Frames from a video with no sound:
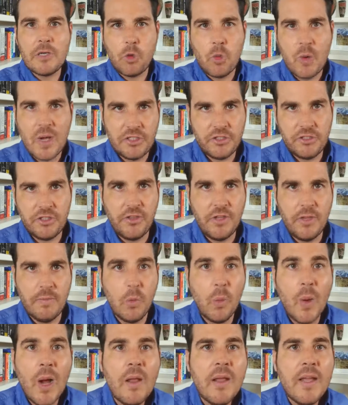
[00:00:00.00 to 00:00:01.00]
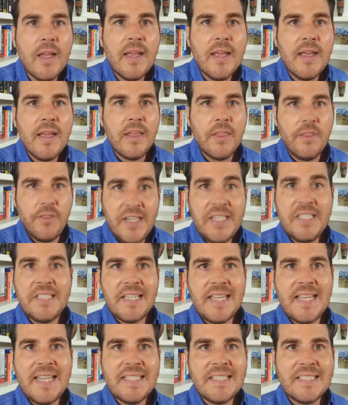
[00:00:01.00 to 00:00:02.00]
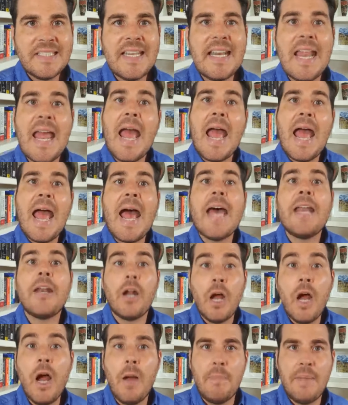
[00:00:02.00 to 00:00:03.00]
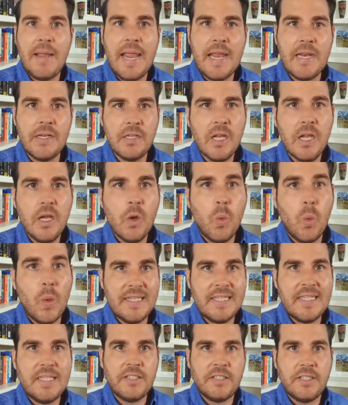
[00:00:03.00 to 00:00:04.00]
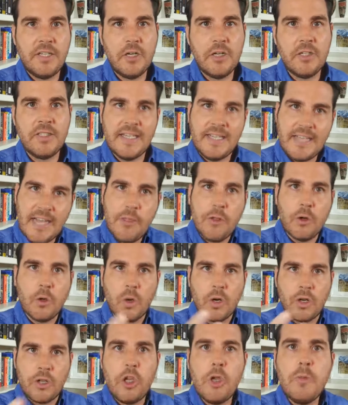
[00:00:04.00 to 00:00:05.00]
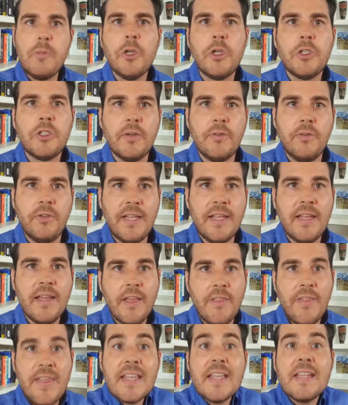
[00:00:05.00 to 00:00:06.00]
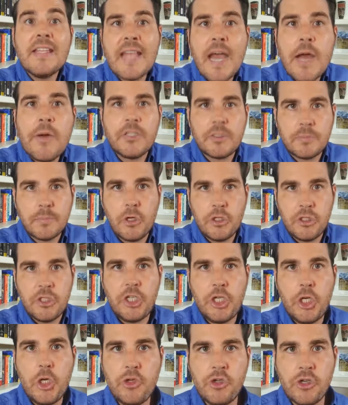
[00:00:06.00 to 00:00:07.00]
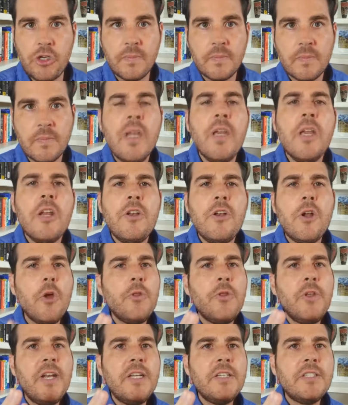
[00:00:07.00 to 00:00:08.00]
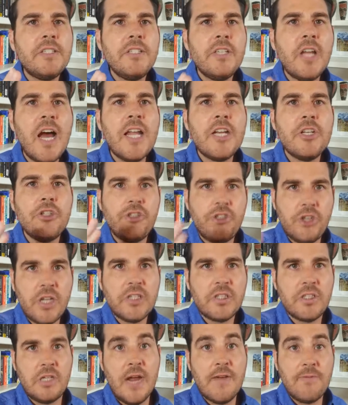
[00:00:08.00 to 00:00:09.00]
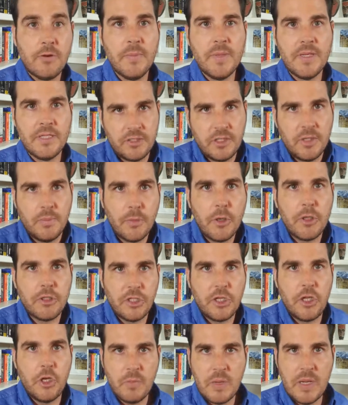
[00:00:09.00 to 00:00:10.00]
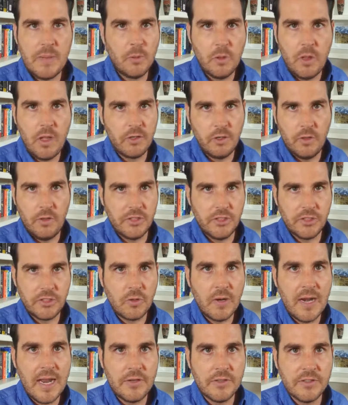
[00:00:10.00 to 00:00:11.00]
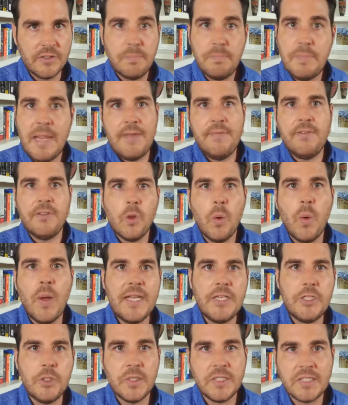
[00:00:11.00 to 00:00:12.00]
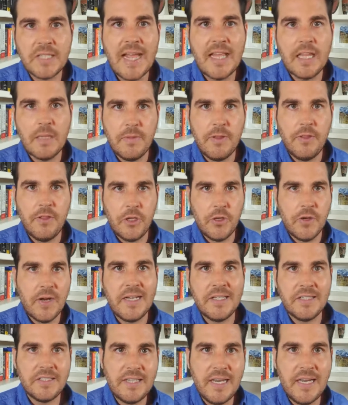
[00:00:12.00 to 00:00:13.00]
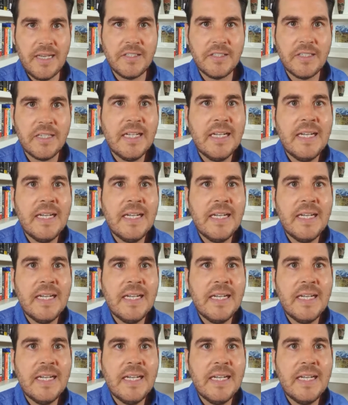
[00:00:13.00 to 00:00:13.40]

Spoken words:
question them. Well, these things can add up, and when considered together or cumulatively, they can count as persecution. Note that it's not just governments that persecute people on religious grounds, paving the way to asylum in the United States.